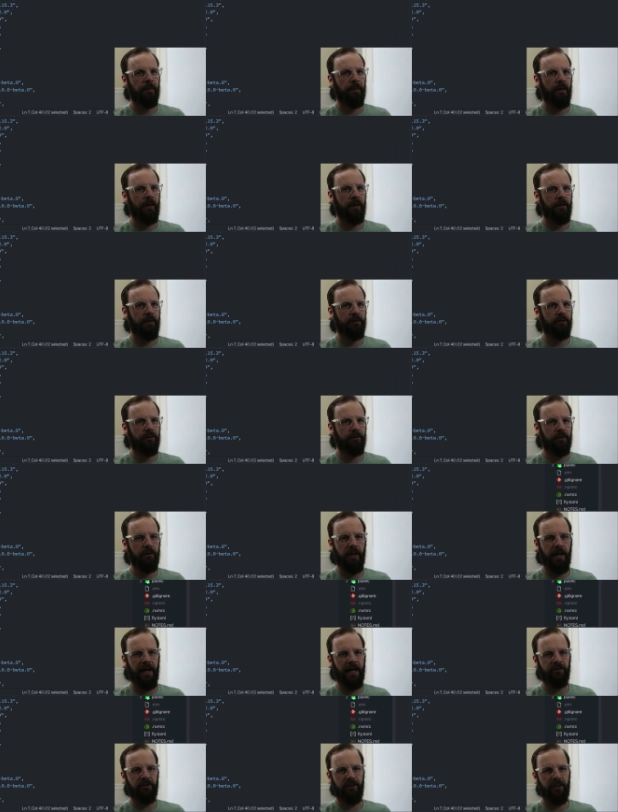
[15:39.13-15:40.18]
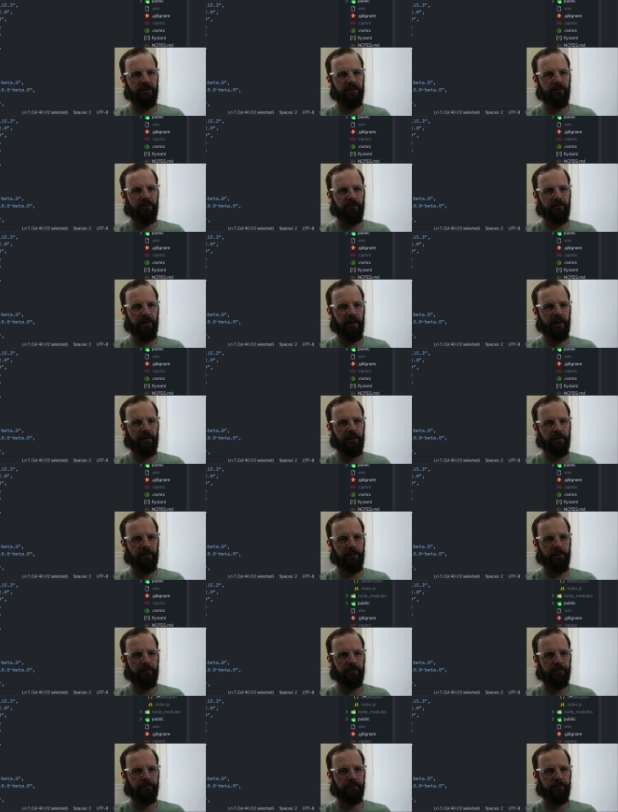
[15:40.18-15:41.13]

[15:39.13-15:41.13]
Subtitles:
And this little assets file